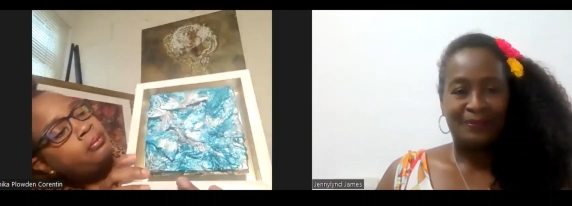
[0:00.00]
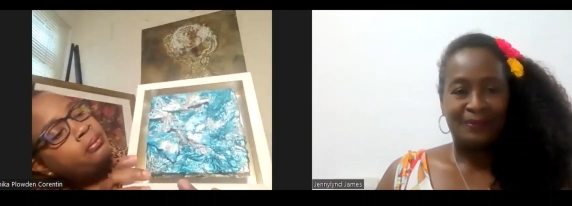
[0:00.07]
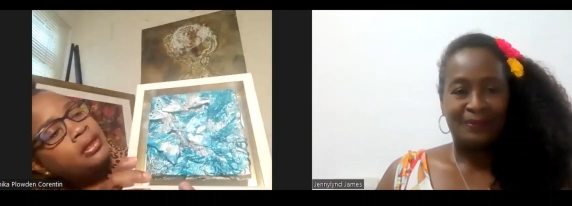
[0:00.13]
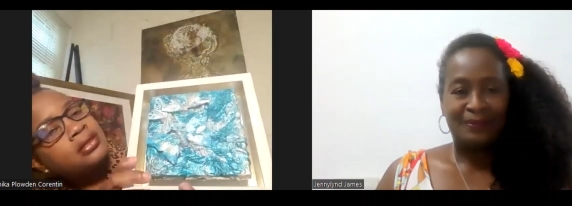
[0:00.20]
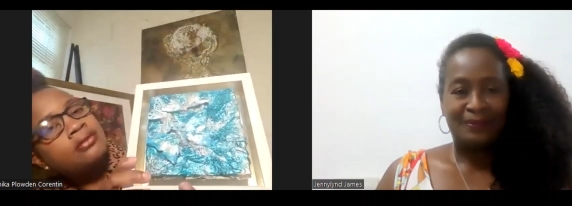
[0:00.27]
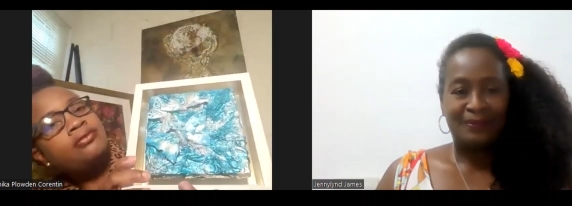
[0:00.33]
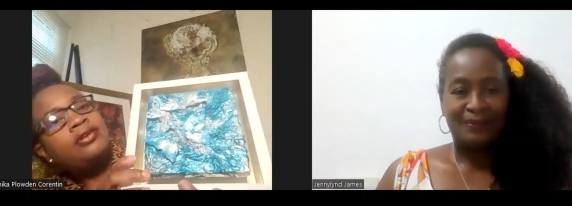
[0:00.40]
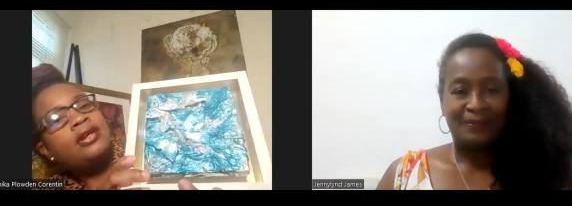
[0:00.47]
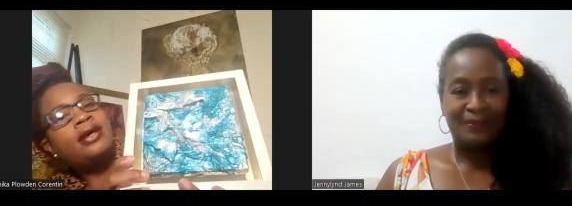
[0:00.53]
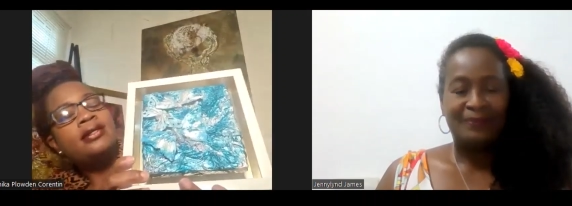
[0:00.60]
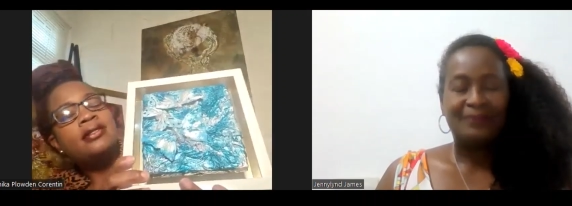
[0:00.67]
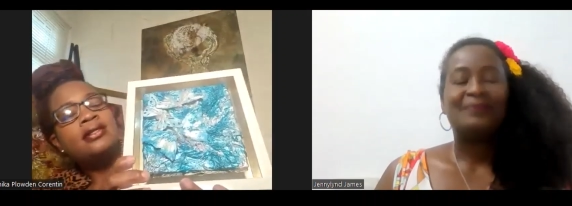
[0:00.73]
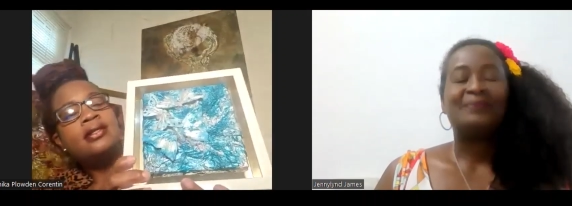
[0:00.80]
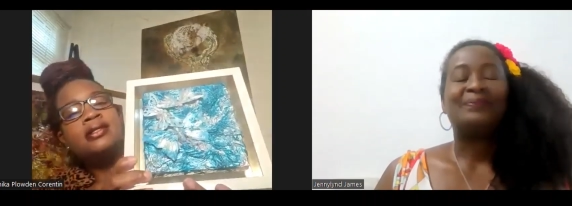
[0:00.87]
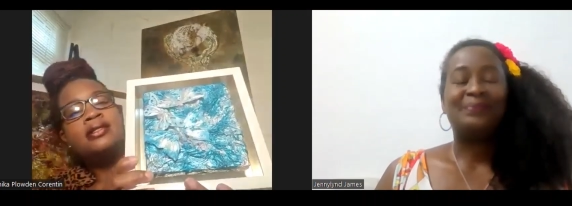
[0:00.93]

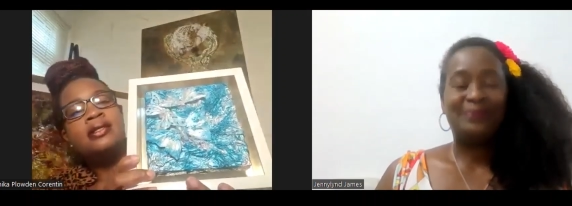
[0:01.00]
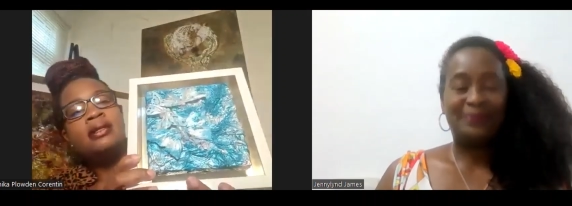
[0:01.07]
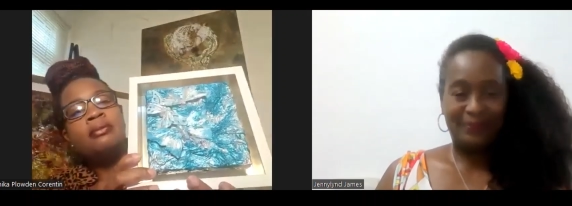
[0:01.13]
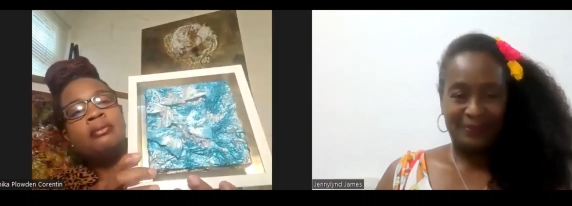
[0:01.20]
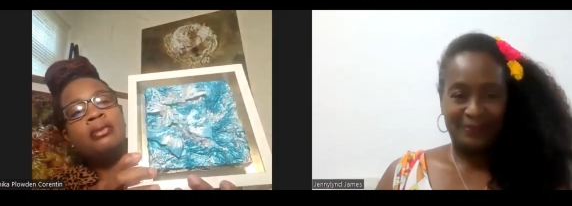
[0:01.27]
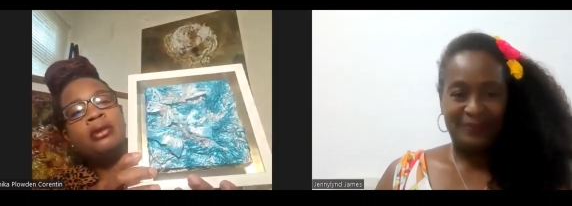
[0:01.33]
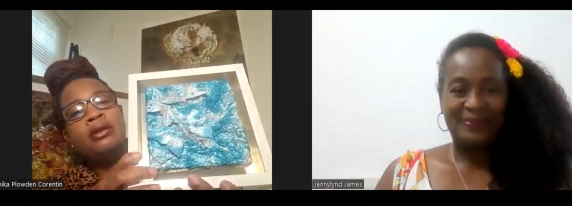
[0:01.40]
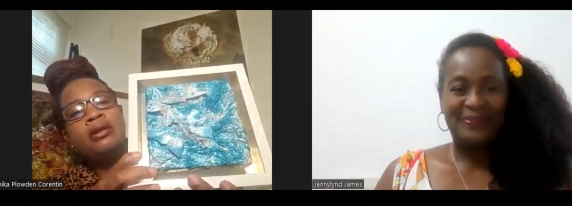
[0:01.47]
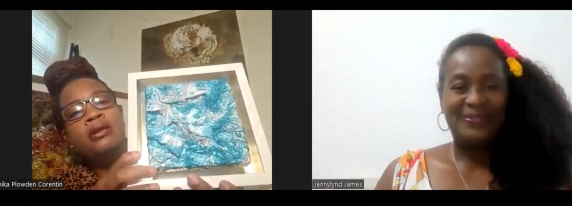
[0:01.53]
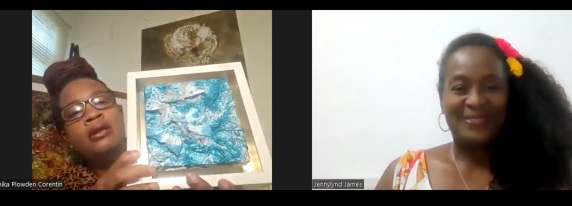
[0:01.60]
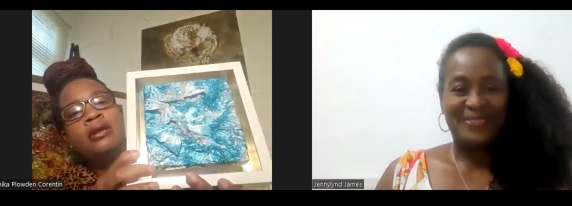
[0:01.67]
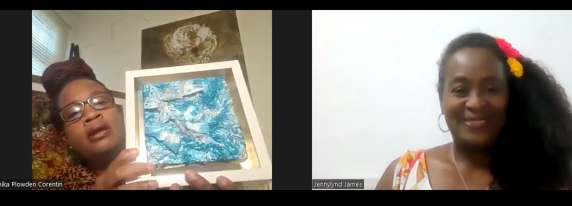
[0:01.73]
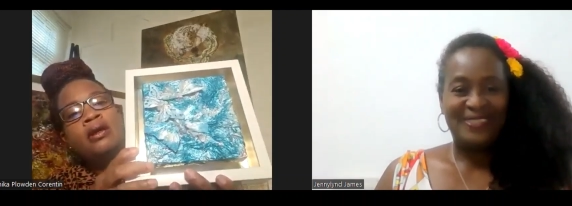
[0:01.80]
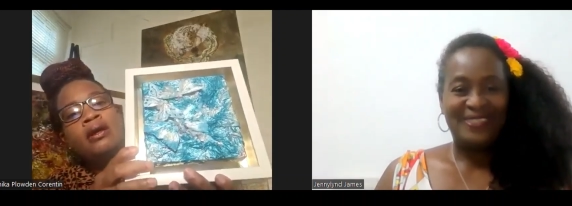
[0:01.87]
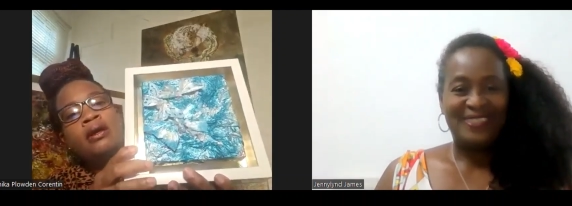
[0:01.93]
Speaker 1: butterflies and the symbol
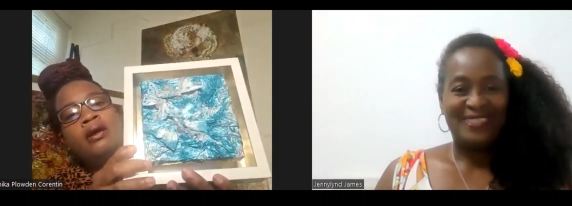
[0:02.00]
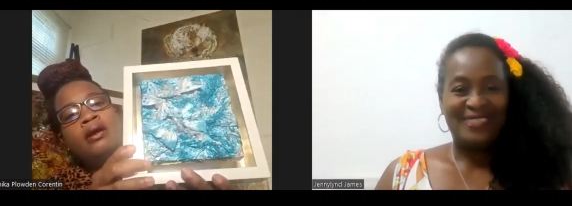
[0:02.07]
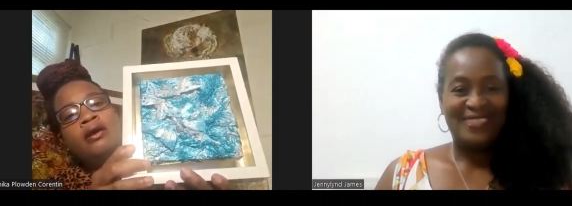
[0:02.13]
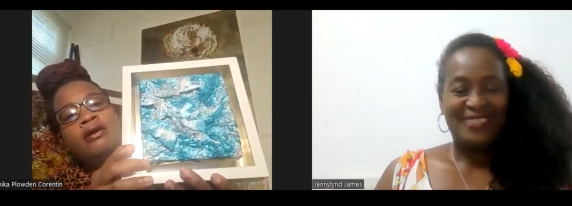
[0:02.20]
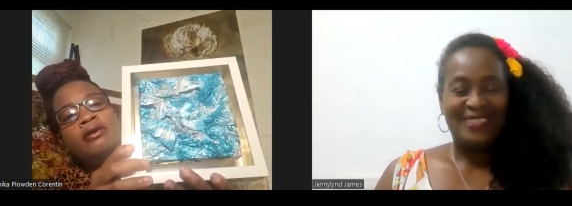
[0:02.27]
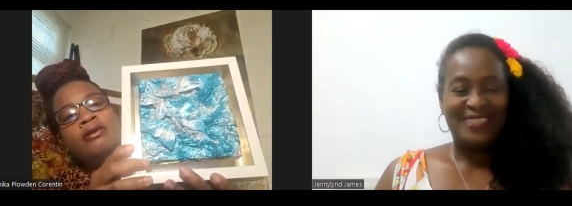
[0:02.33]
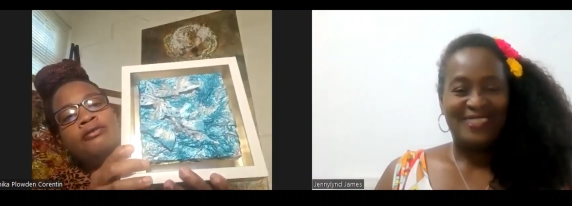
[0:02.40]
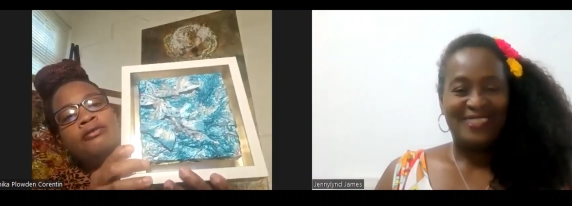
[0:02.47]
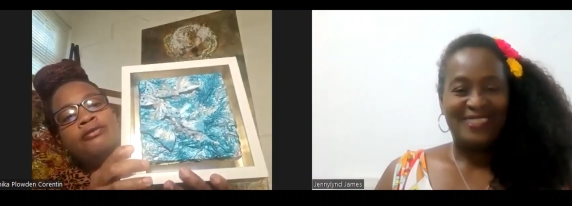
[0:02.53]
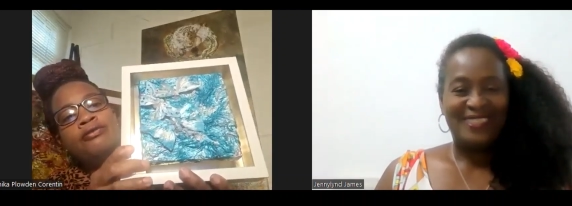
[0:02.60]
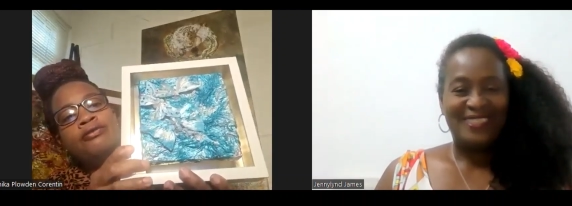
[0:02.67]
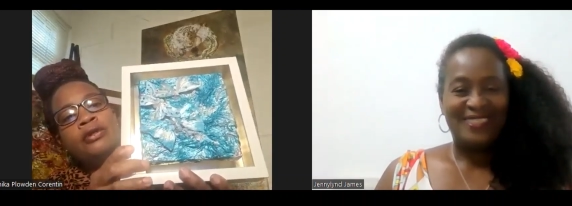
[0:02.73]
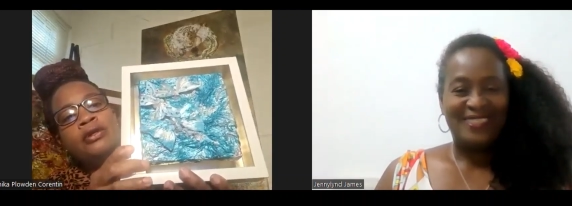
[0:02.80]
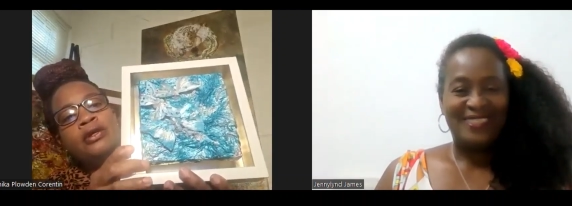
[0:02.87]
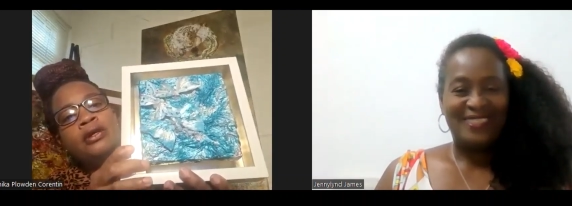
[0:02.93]
of
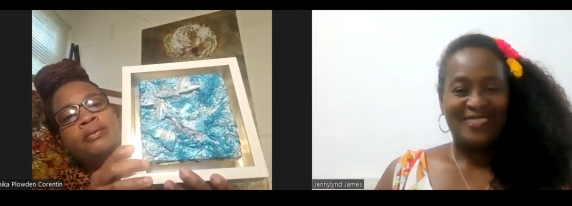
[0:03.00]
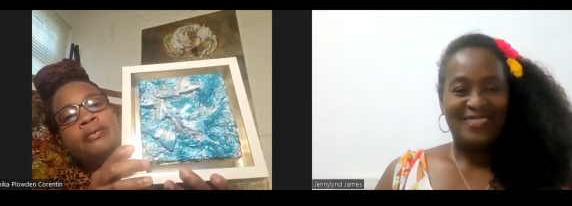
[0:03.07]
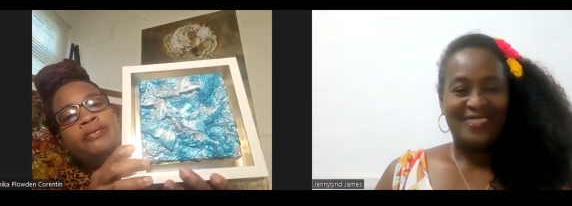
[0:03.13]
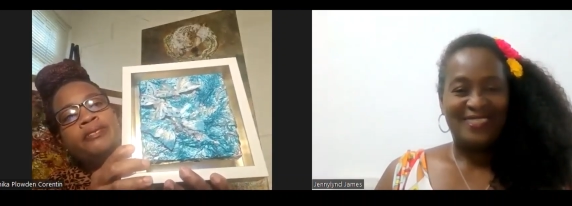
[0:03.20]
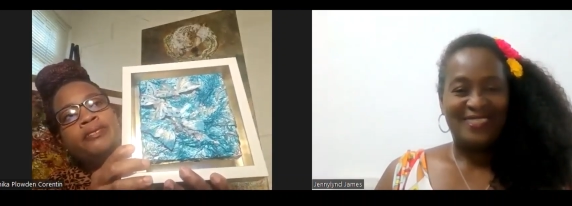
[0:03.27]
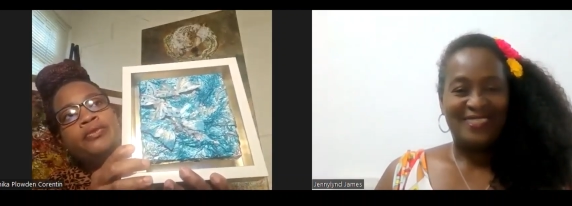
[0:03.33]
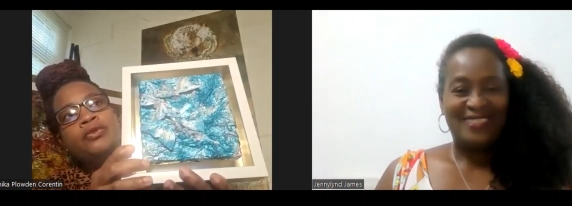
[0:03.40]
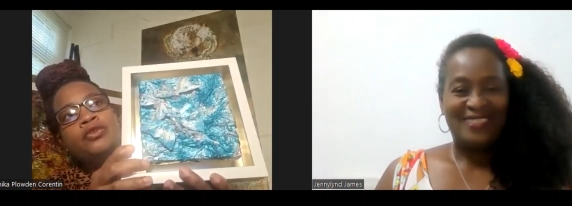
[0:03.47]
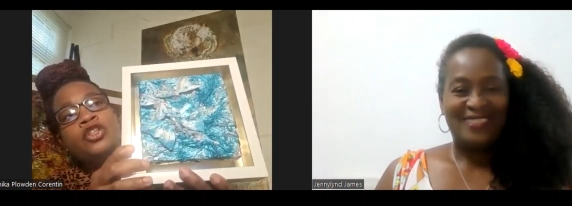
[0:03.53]
um,